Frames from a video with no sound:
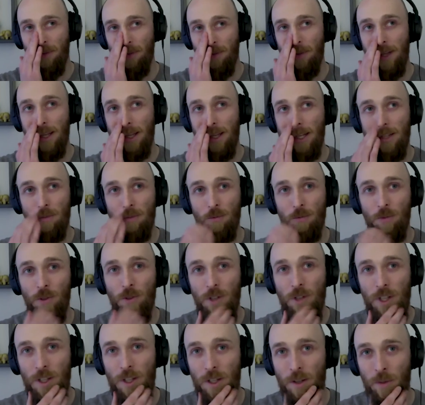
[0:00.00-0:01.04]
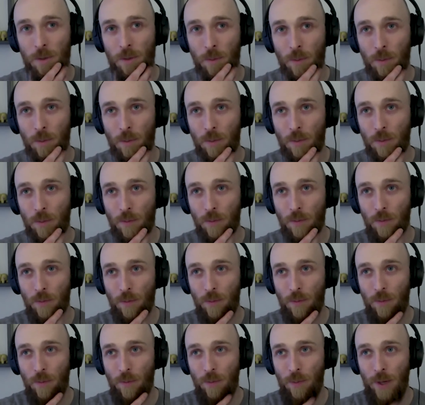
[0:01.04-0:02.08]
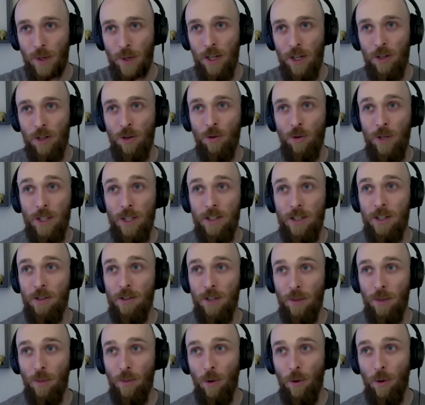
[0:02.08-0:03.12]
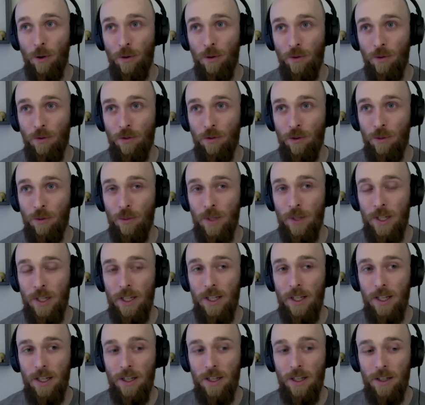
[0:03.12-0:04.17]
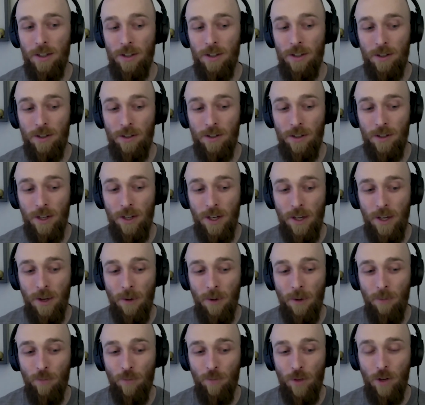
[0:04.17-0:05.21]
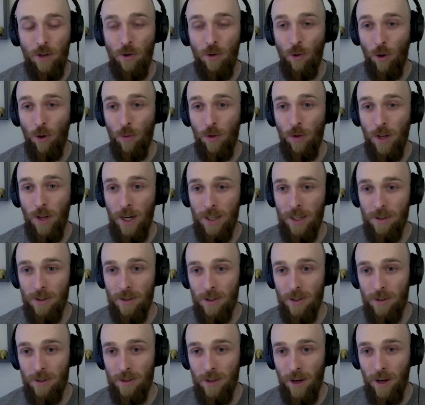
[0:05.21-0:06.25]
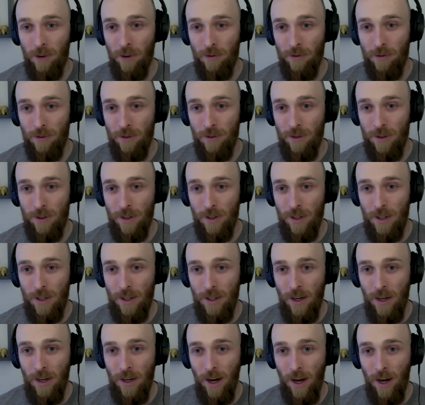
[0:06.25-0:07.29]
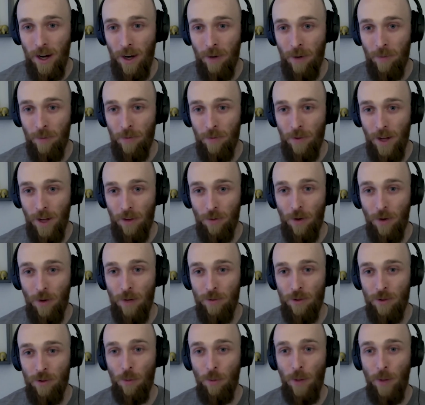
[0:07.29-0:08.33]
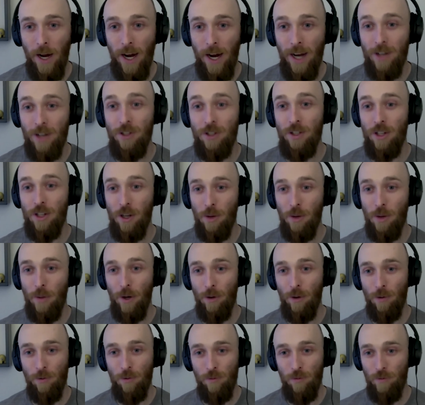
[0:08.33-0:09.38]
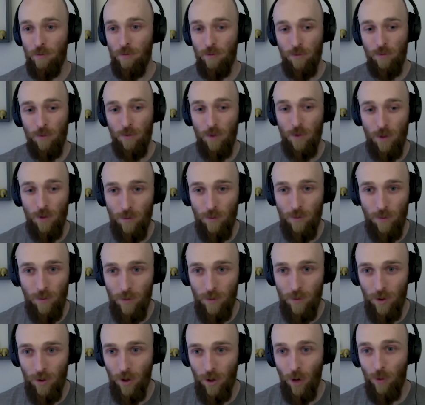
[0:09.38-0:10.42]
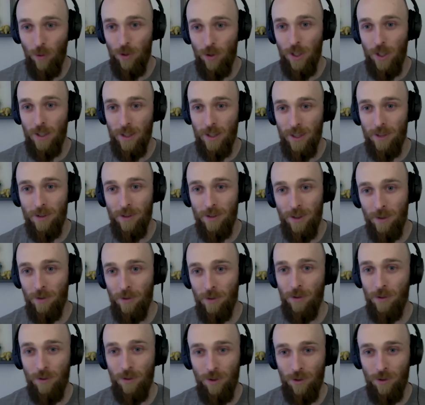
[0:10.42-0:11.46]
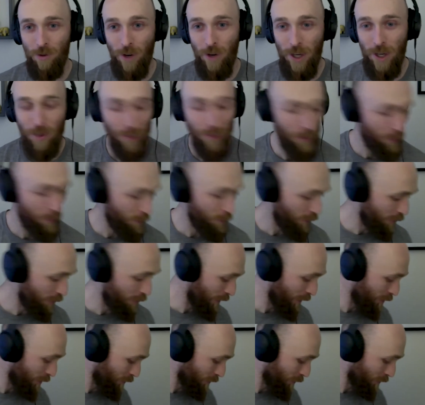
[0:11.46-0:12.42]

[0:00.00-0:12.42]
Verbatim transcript: something that's really been increasingly important for me is to normalize this stuff um, that's why i'm so passionate about coaching this and training people with